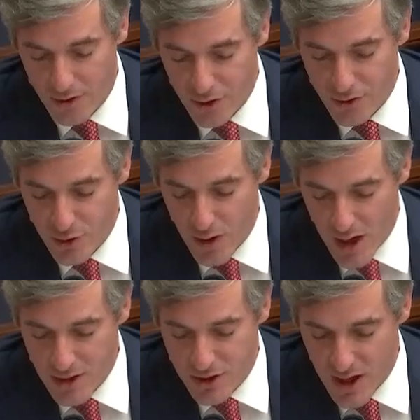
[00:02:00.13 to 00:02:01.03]
due to
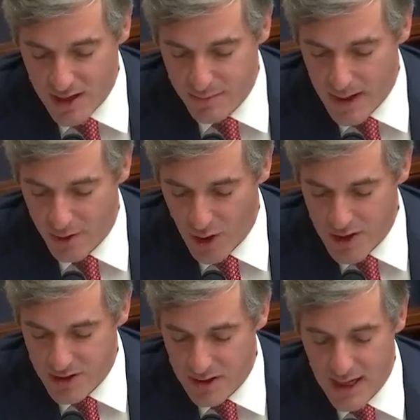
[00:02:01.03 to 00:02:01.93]
unchecked
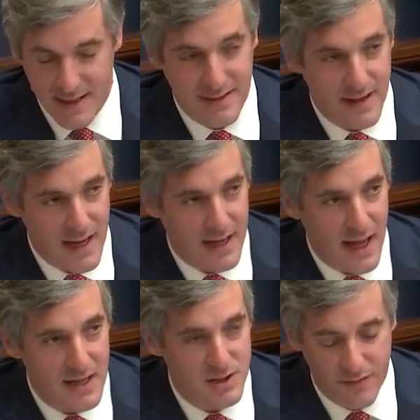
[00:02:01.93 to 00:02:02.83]
migration and
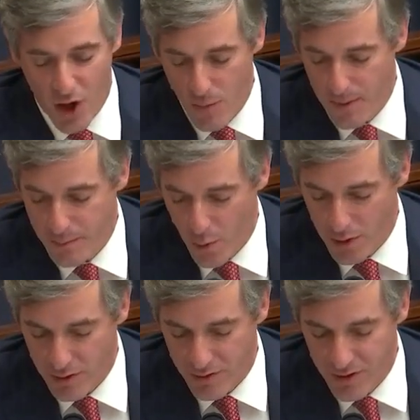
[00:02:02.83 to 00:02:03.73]
decades of open
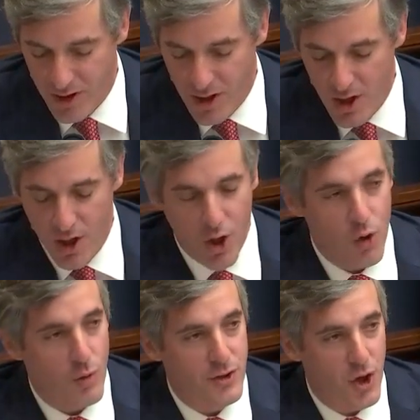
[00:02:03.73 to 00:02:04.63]
borders,
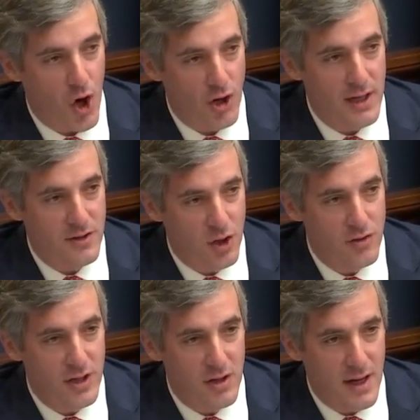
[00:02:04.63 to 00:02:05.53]
returning to
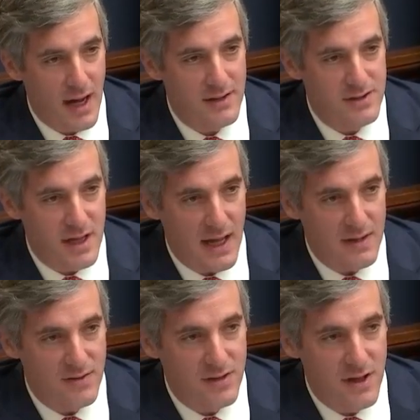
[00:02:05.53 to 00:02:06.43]
the United
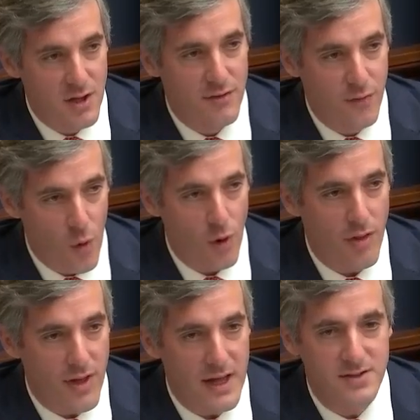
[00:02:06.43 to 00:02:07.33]
States for
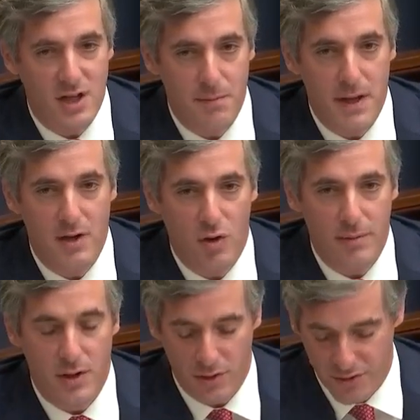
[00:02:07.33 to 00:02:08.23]
these committed
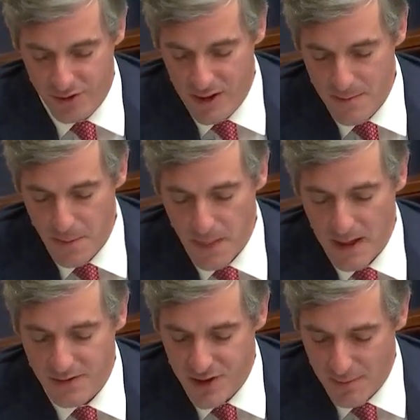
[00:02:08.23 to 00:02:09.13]
criminals
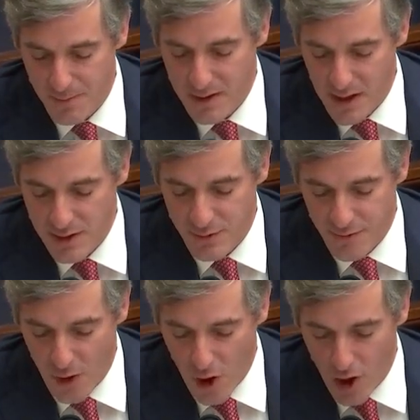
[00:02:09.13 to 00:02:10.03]
is something that is
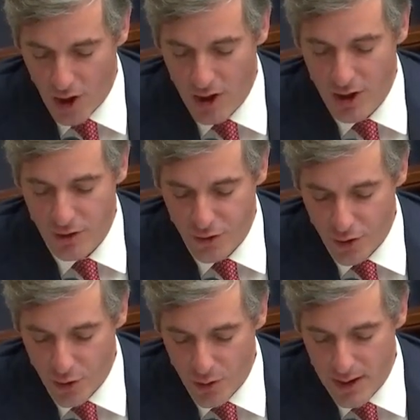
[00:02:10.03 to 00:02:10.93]
far
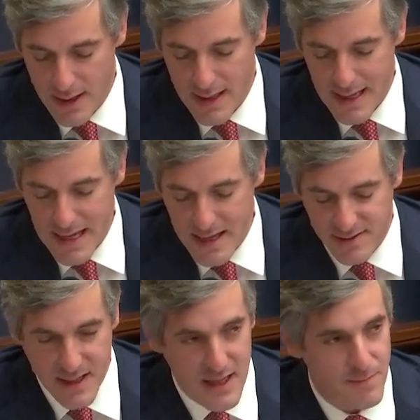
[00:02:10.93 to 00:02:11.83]
too
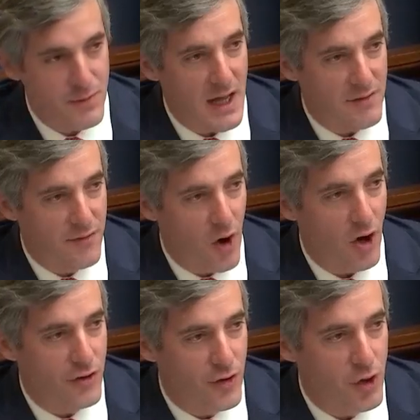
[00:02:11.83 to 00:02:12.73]
easy and
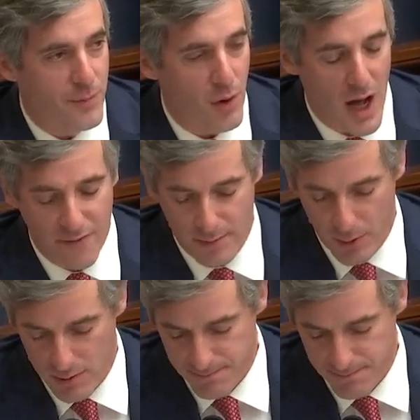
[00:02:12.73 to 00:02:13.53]
far too profitable.